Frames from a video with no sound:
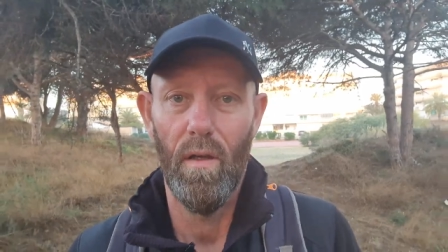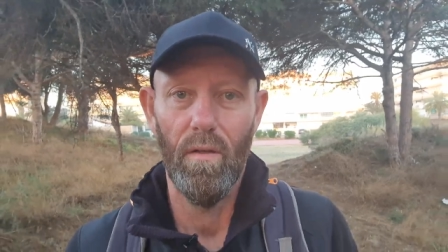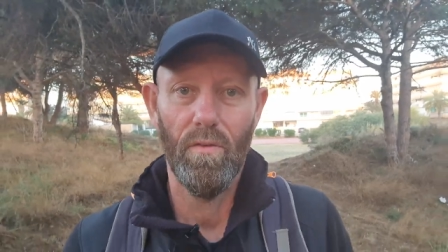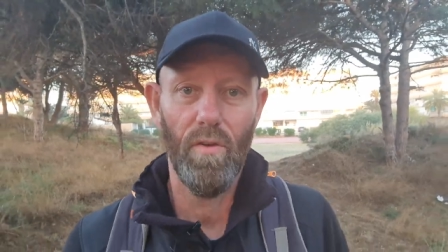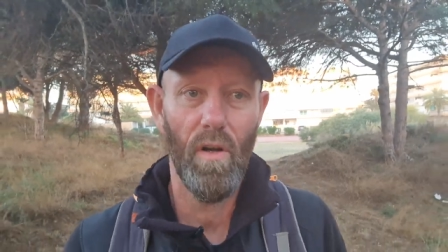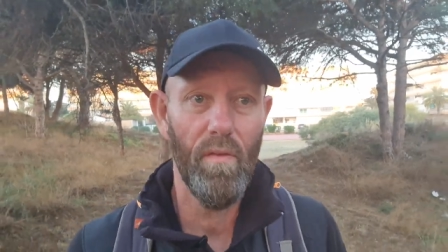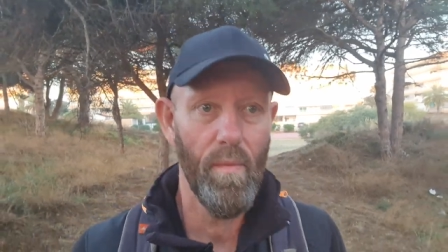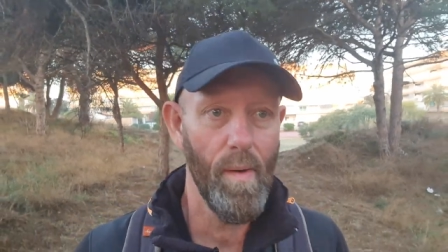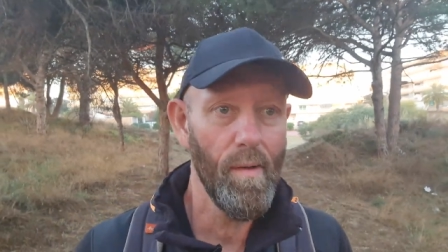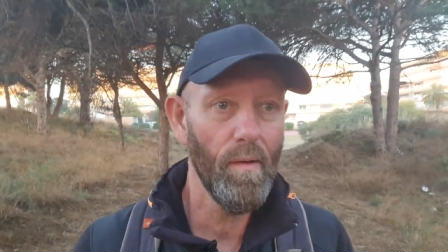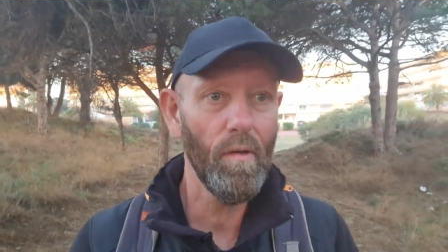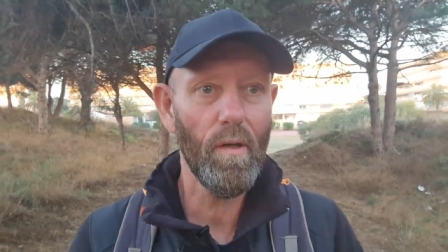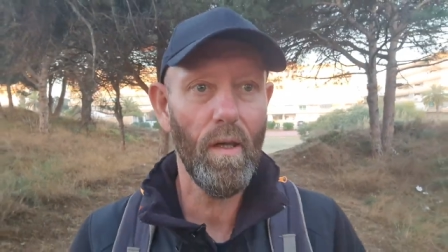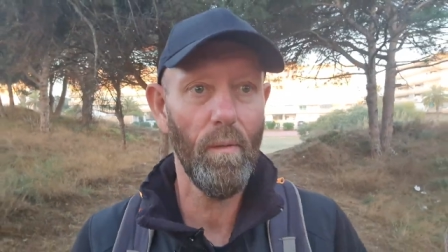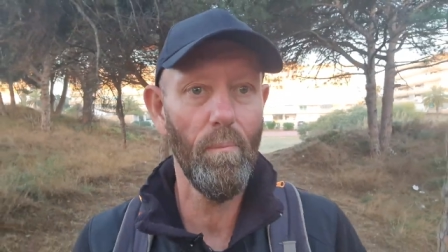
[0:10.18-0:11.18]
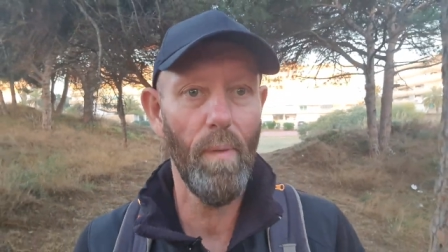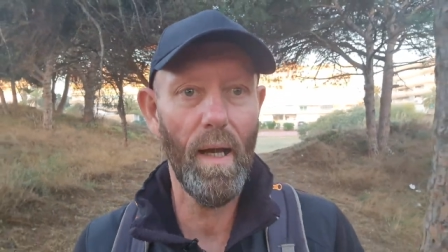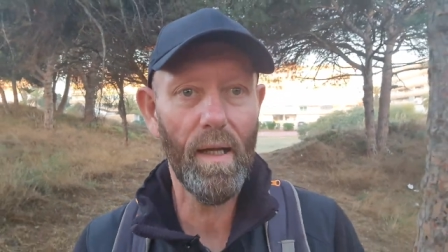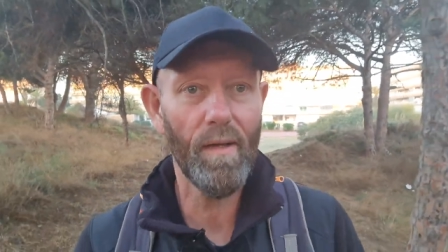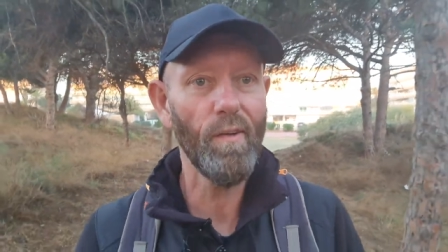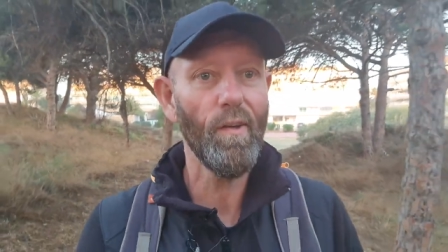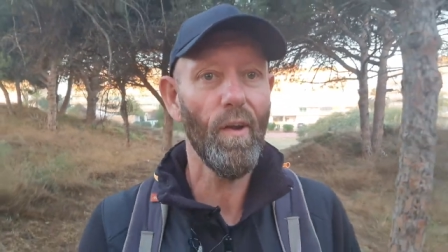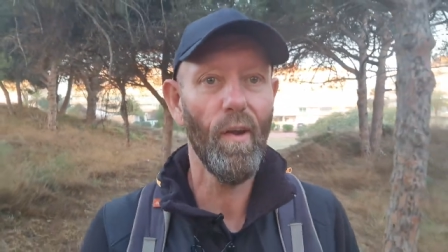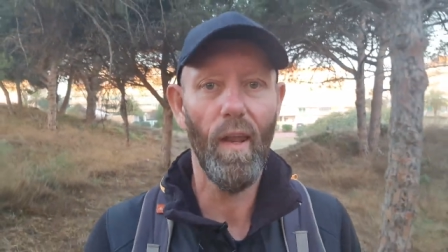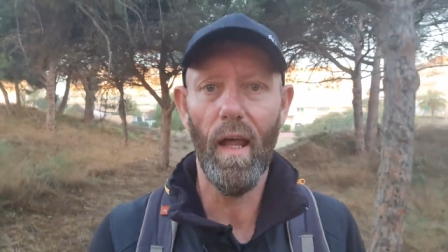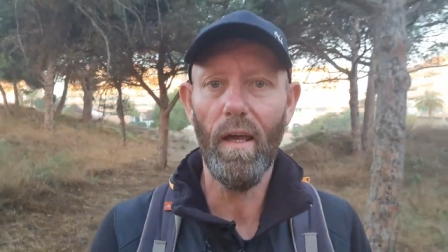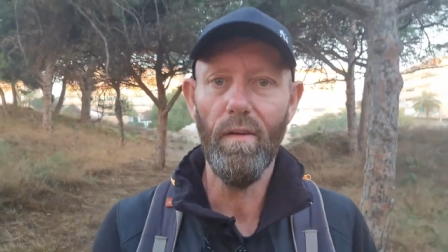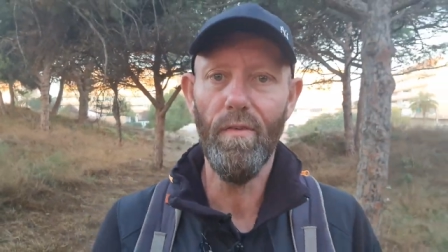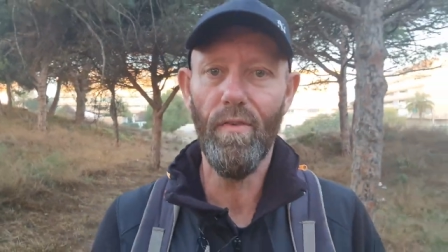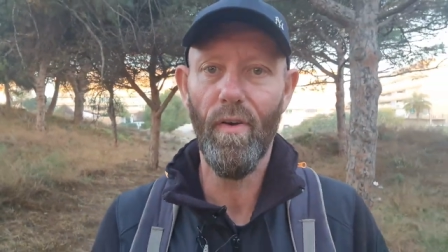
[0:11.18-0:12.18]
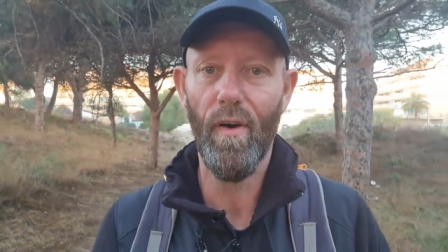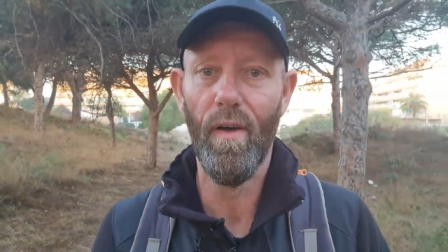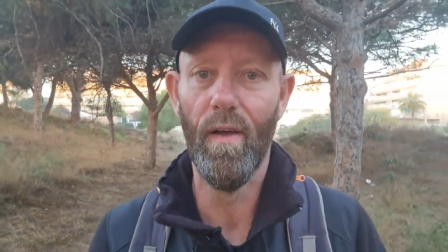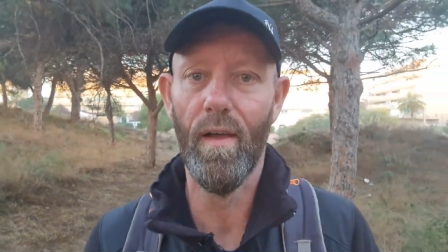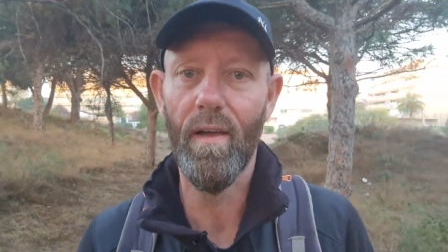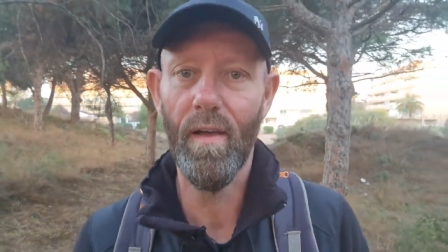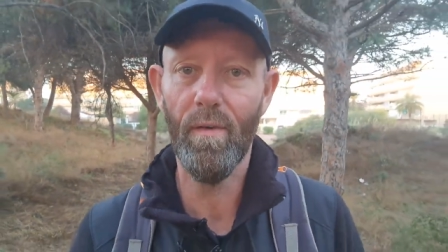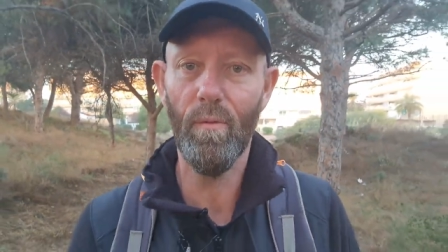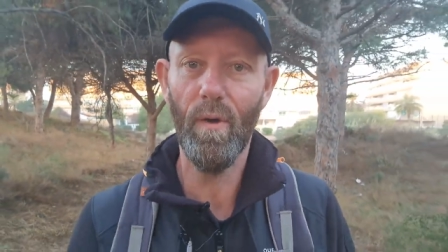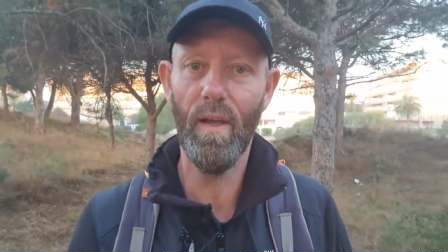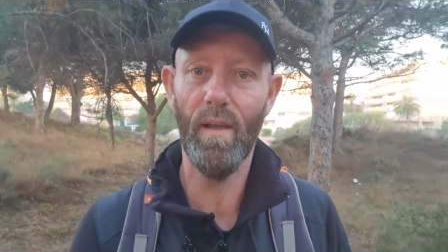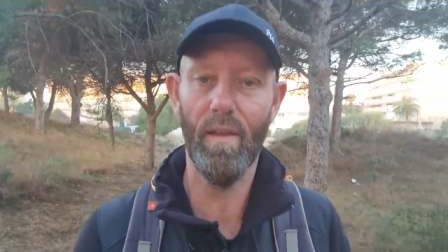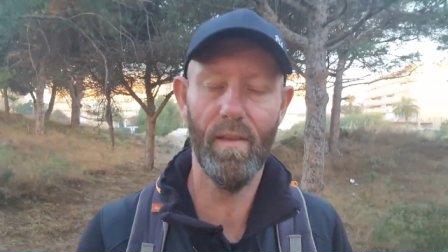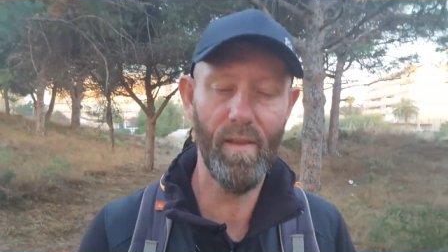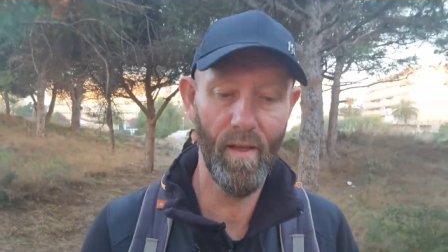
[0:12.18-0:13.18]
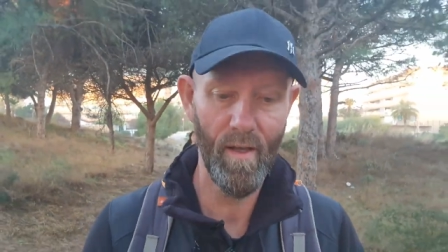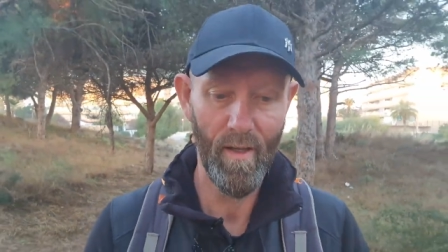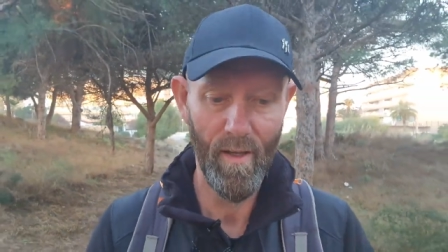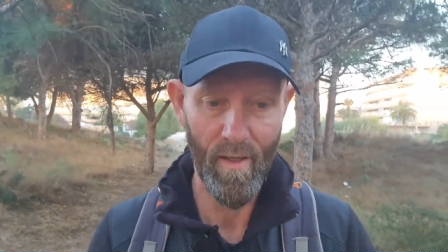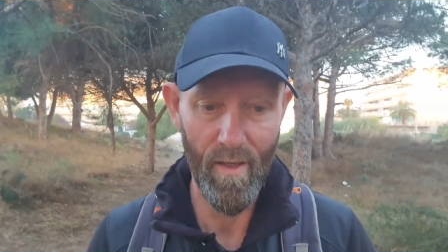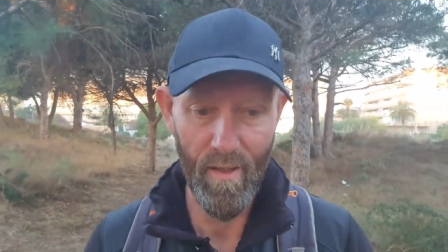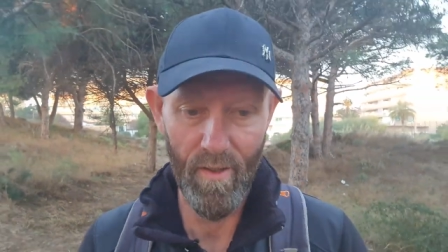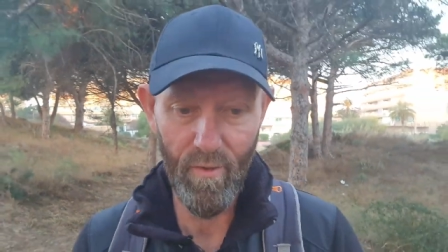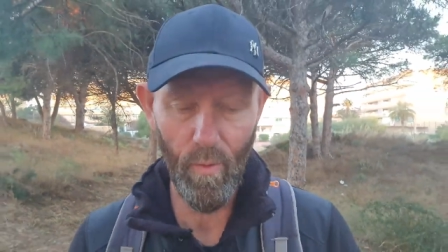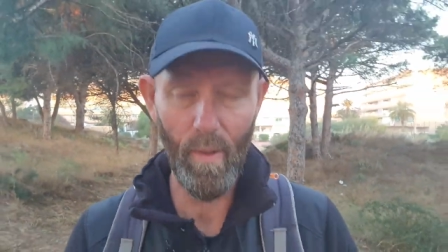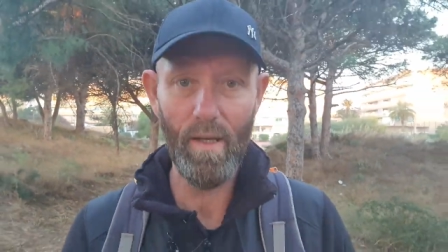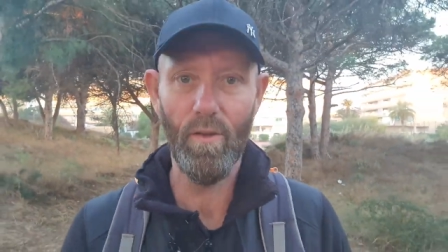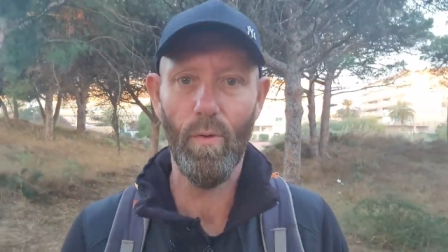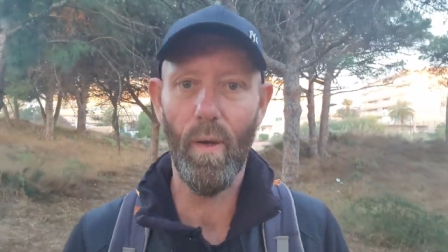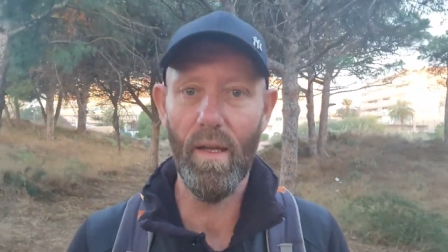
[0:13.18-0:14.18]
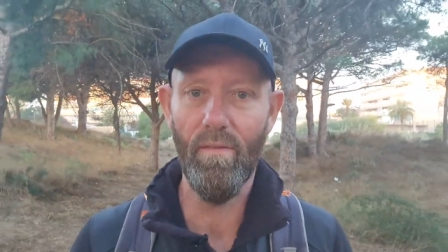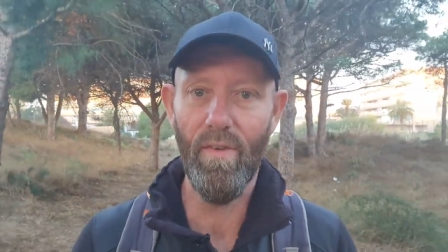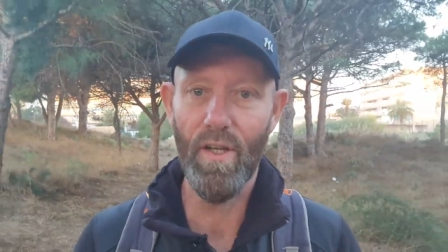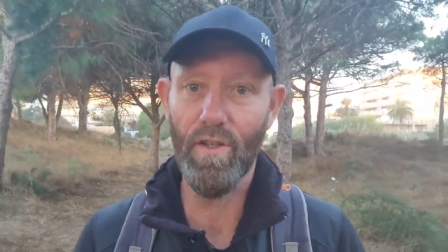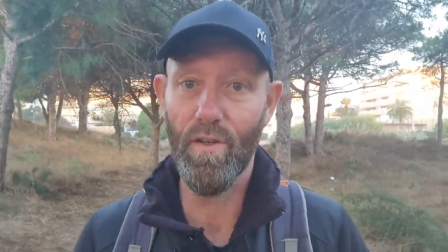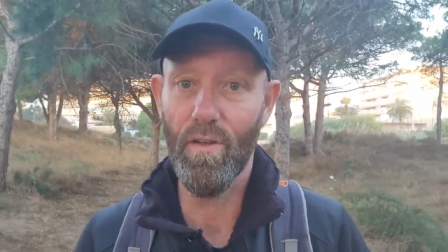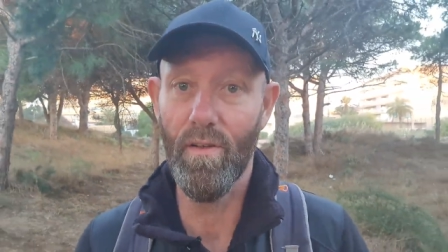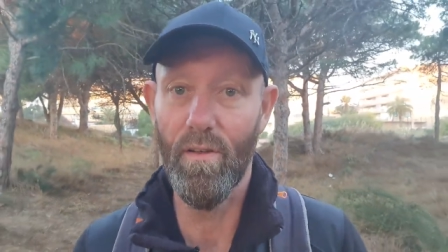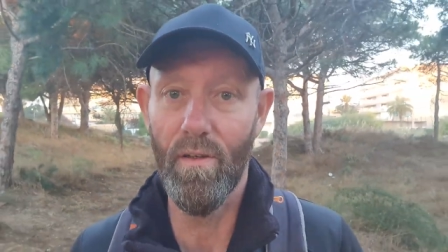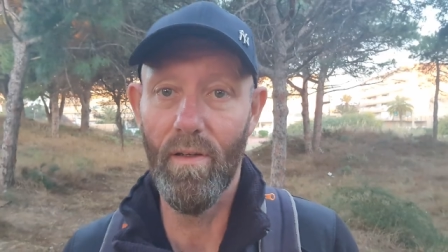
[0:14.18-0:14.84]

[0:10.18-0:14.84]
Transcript: sort of about looking back on your life with 2020 vision.